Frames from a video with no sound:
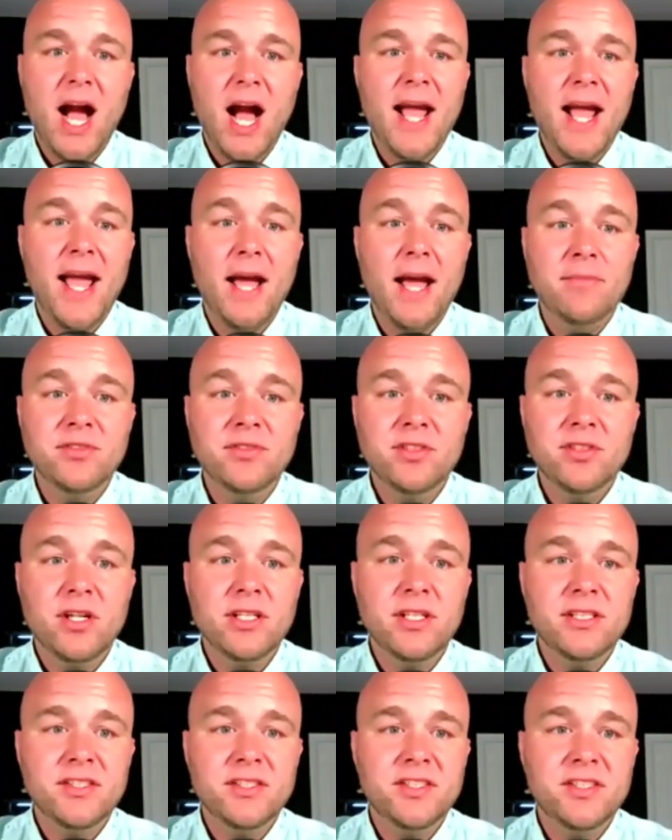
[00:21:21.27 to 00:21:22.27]
I am
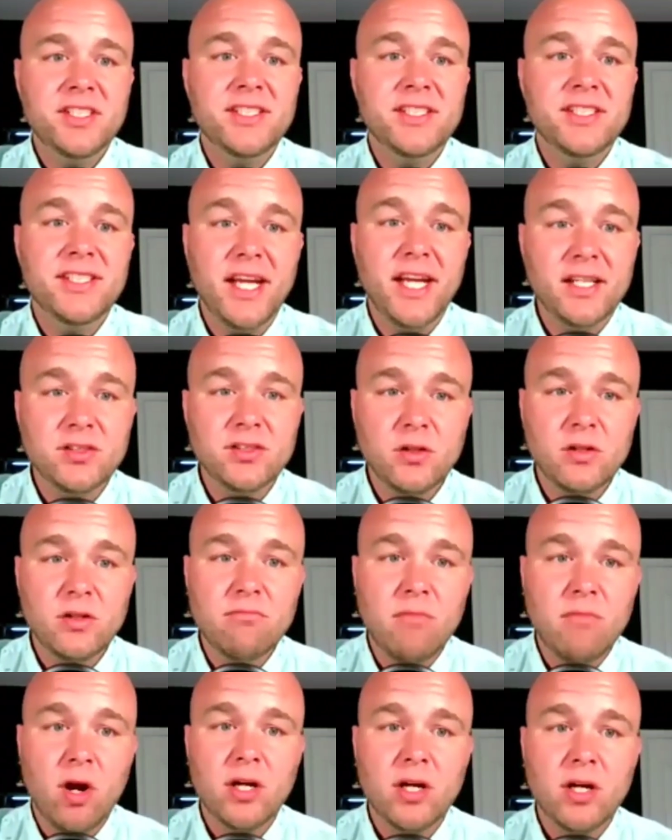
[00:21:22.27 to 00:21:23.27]
starting to see days
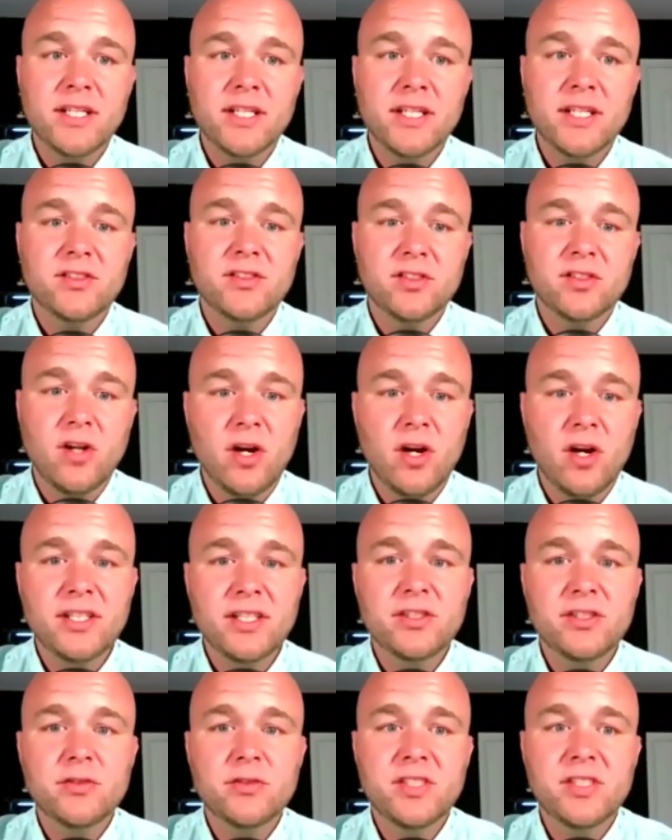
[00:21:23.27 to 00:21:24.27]
on market
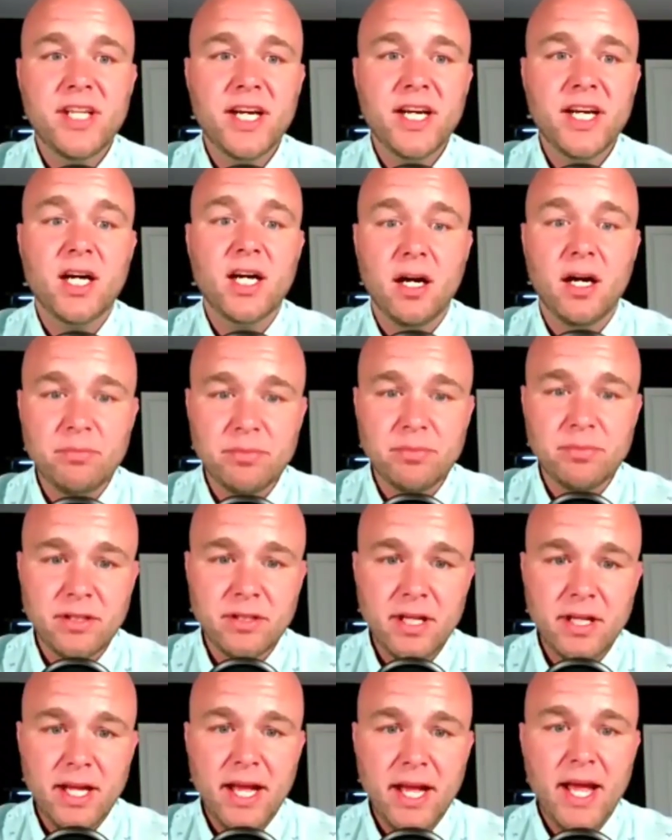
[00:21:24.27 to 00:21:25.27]
starting to tick up,
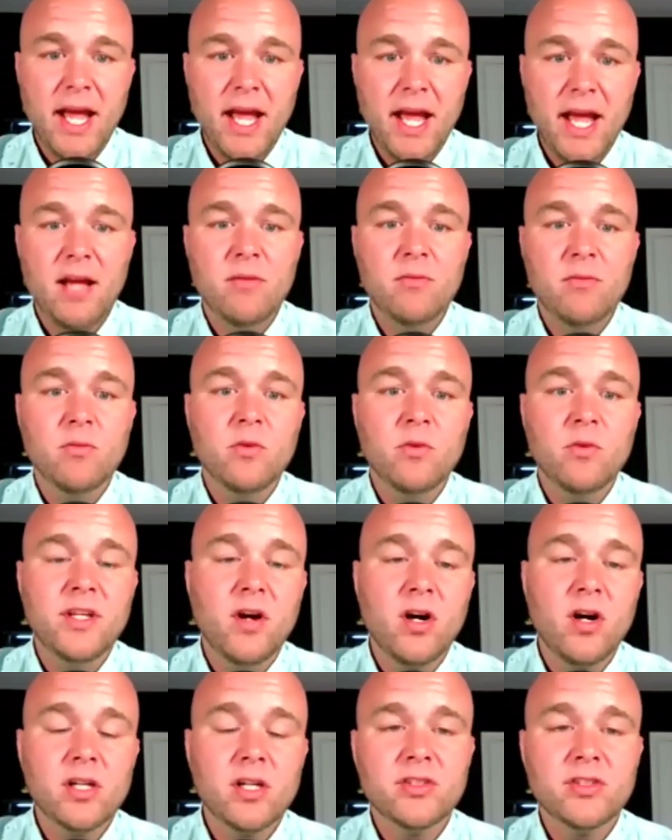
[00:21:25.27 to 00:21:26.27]
and
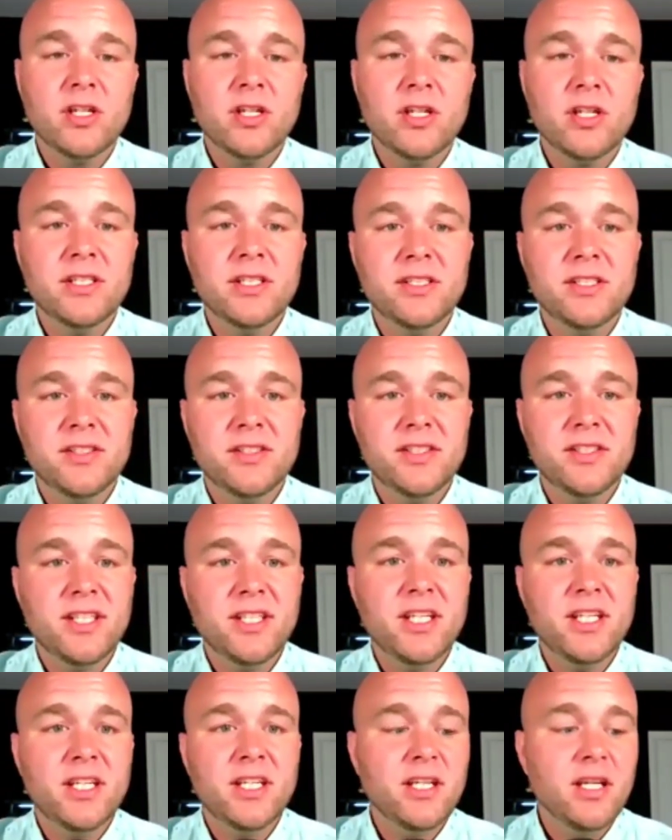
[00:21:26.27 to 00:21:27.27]
we are starting to
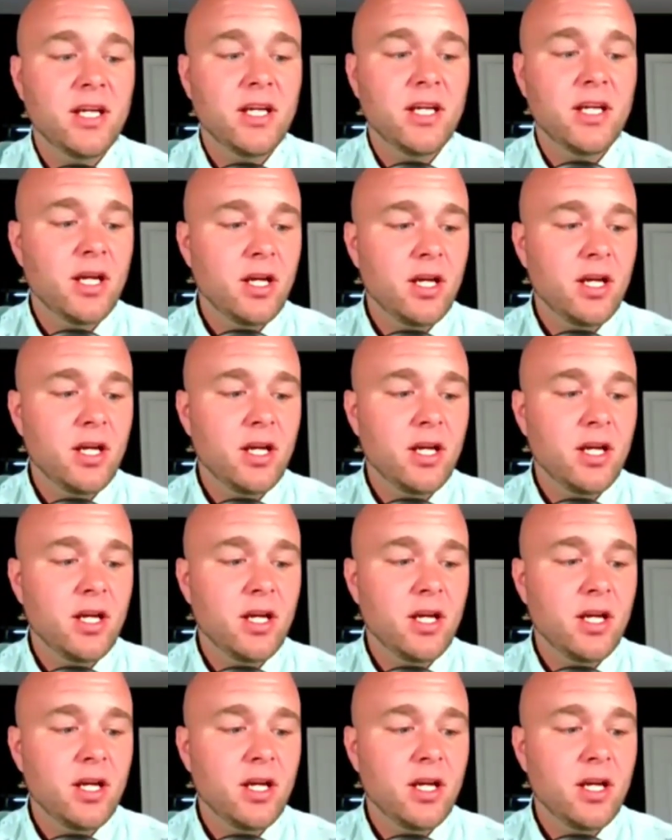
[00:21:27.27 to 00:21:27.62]
see